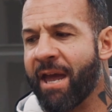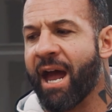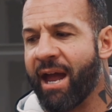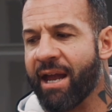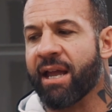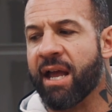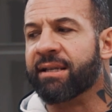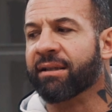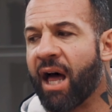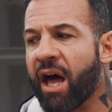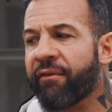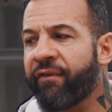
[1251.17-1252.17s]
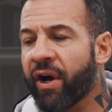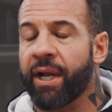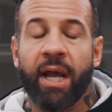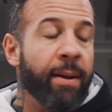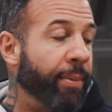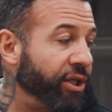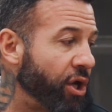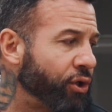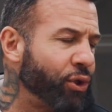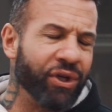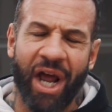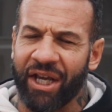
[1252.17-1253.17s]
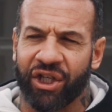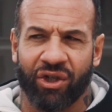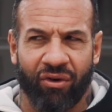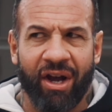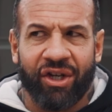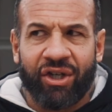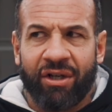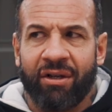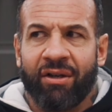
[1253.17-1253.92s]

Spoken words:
Yeah, it's a lot of fun. But it's also a nice stretch.